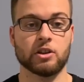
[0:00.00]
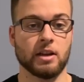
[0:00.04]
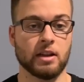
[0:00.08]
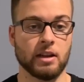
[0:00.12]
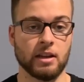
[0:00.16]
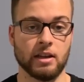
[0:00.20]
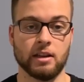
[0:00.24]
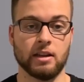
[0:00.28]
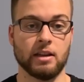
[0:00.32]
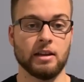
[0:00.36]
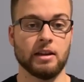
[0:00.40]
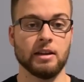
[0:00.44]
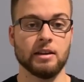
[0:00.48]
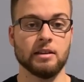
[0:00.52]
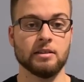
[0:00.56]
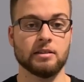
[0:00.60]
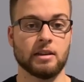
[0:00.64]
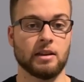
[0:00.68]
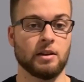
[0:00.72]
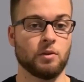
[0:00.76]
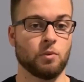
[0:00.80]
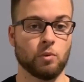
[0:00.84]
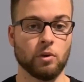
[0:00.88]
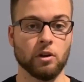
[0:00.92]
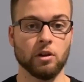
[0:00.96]
and it is, and
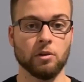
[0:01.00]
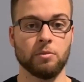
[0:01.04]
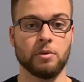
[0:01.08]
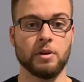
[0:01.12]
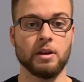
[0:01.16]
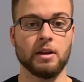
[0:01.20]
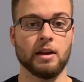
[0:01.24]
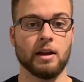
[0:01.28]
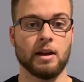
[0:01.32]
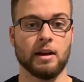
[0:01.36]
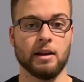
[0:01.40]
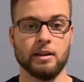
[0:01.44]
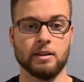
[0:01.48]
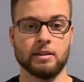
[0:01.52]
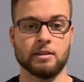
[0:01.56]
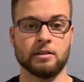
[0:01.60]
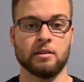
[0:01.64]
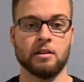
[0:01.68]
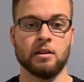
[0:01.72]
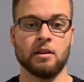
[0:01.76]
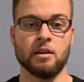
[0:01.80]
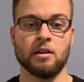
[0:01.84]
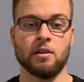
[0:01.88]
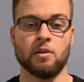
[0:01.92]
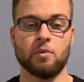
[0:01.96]
it will be as
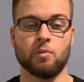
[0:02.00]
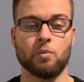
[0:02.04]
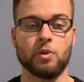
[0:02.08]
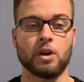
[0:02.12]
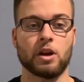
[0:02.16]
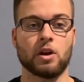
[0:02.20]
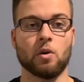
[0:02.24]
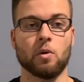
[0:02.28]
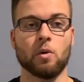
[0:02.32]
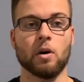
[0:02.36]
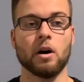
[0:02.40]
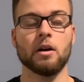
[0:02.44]
we go